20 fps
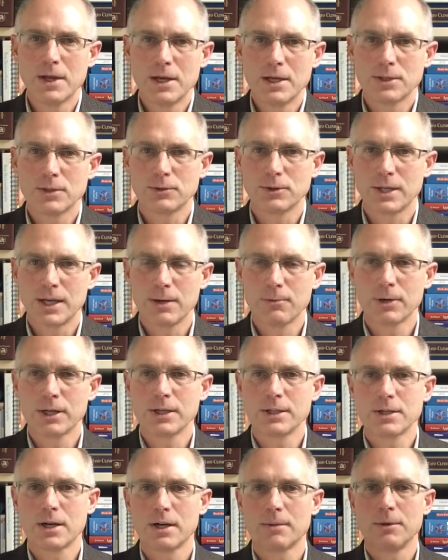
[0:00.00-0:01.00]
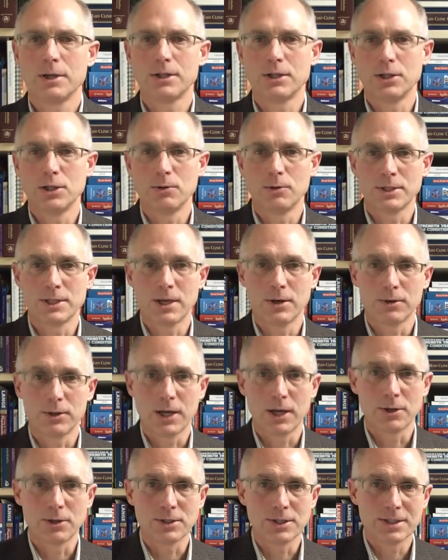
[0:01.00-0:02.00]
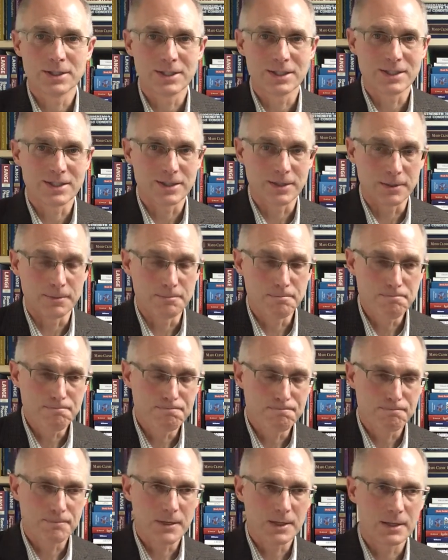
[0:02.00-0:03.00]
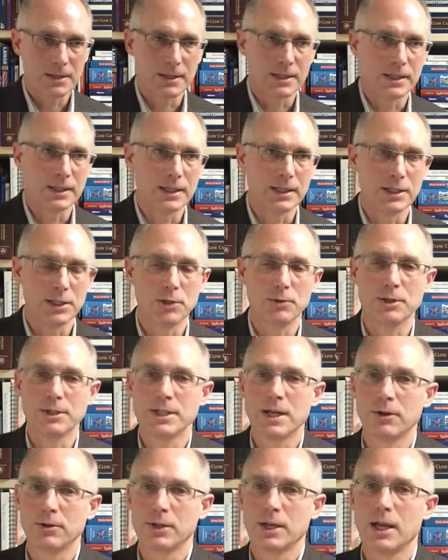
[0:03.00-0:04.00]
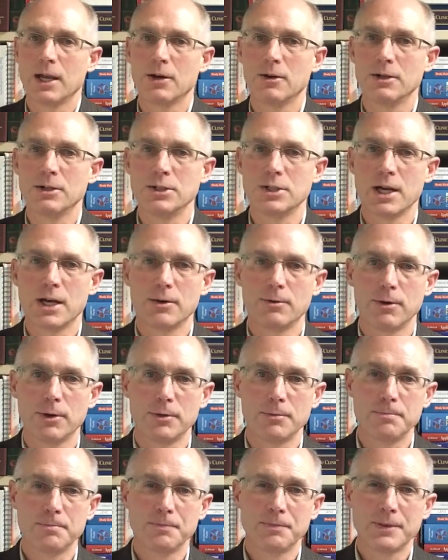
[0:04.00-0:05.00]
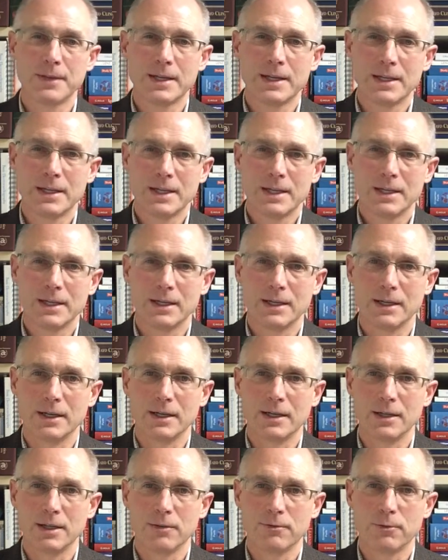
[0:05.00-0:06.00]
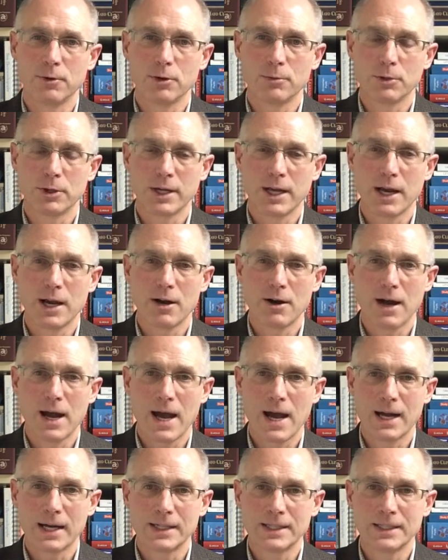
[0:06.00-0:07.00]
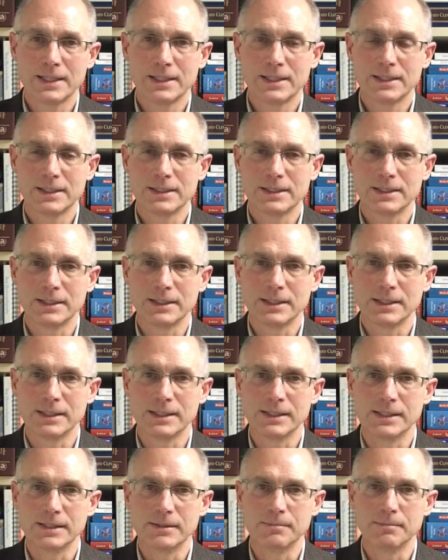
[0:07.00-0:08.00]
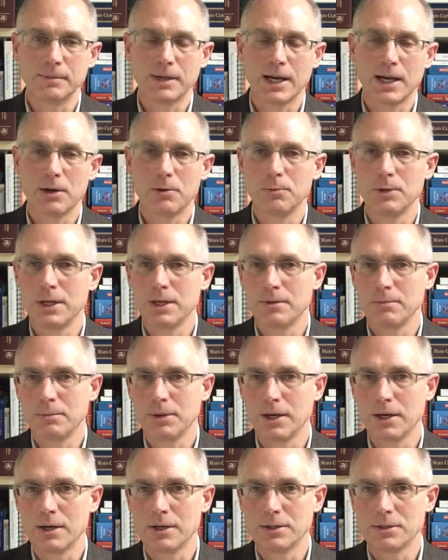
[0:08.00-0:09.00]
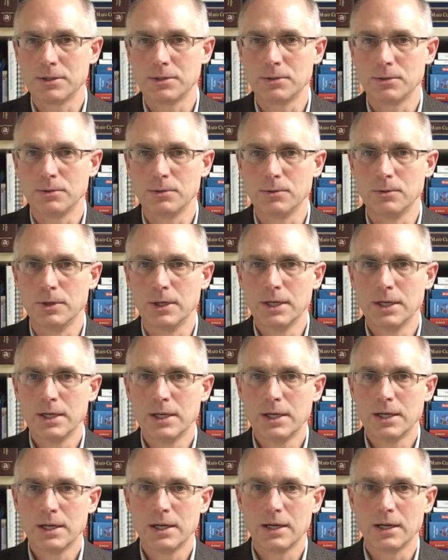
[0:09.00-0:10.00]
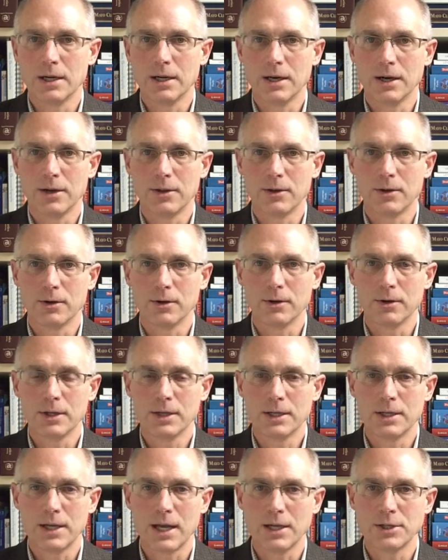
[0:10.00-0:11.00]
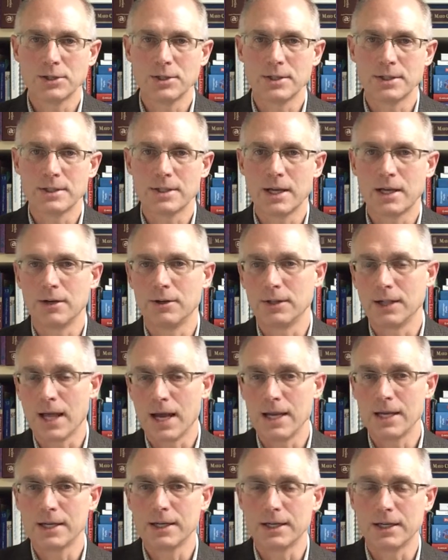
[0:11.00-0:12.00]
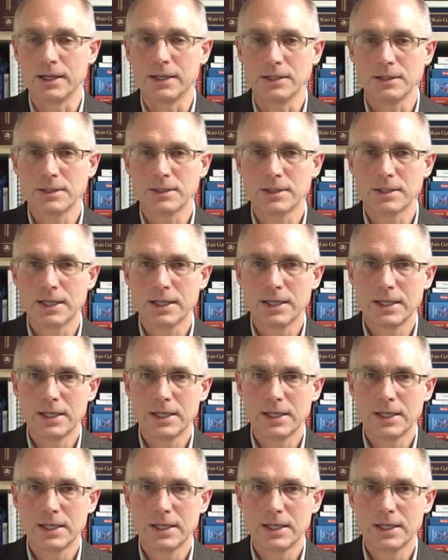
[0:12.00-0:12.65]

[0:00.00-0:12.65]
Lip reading: So today we're going to talk about the US healthcare system, US healthcare in general, the Affordable Care Act, how we compare to other nations that are like us,